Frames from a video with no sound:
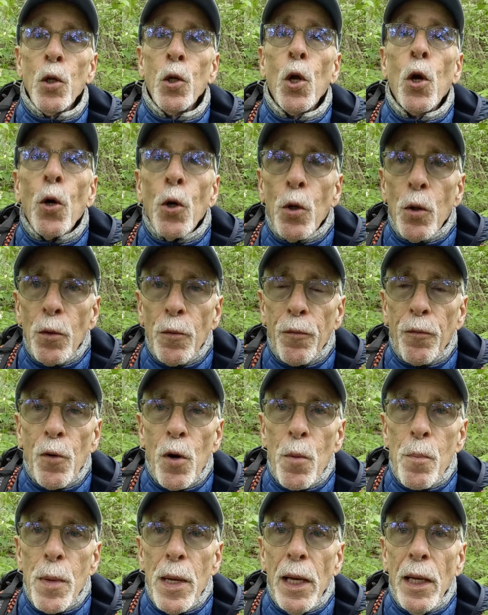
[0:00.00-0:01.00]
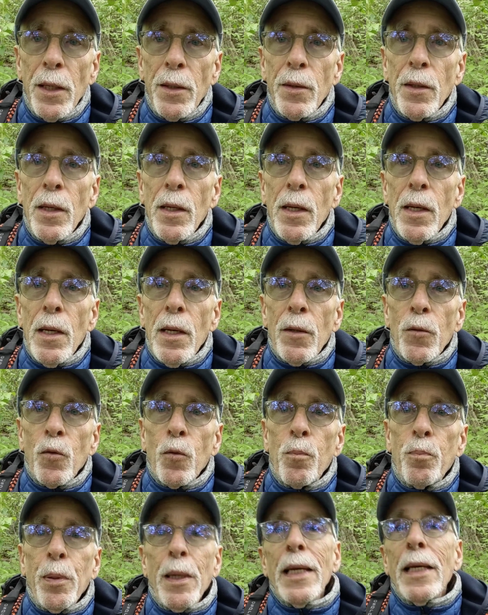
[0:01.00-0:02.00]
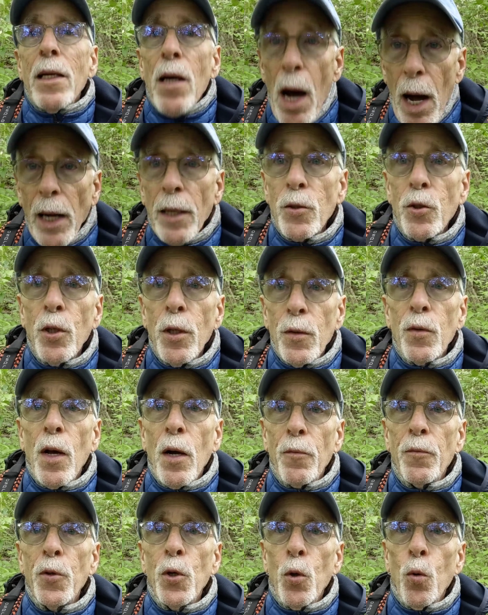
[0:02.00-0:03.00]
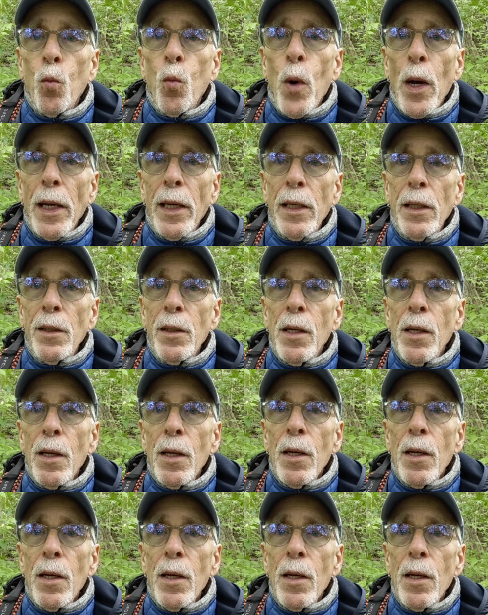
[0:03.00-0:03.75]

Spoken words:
Learn from it. Be conscious of your weight,